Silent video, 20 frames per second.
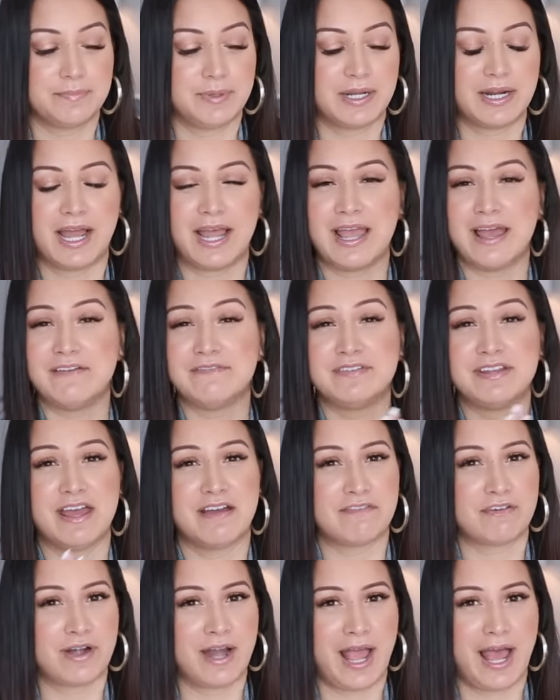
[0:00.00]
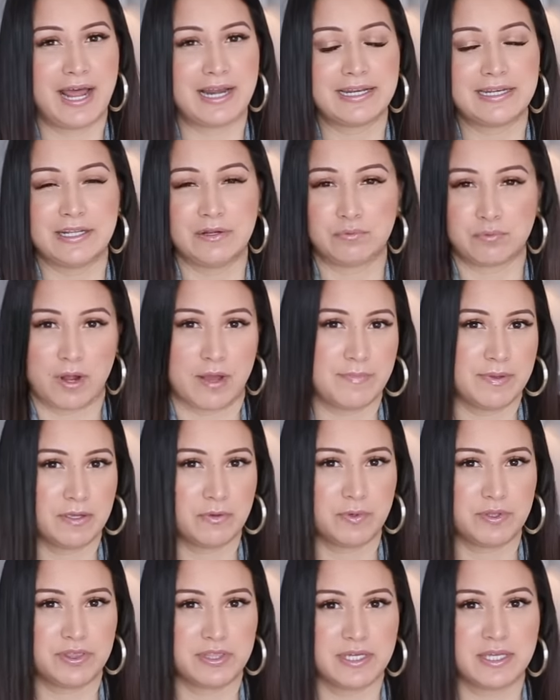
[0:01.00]
But I have never had any rubbing
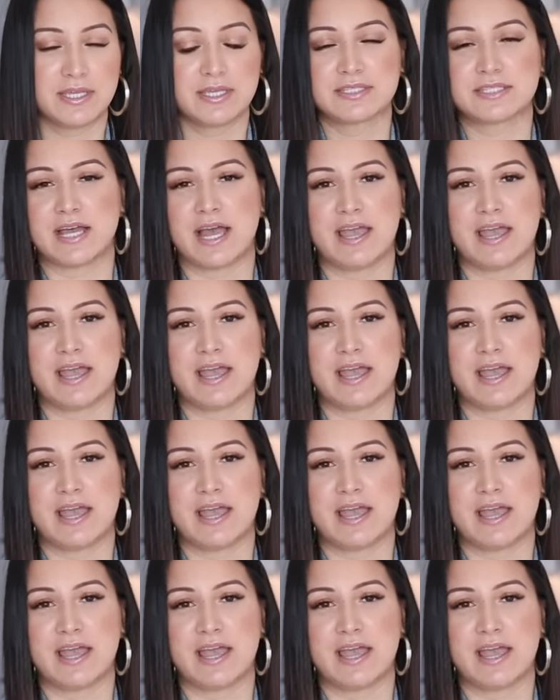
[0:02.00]
with these.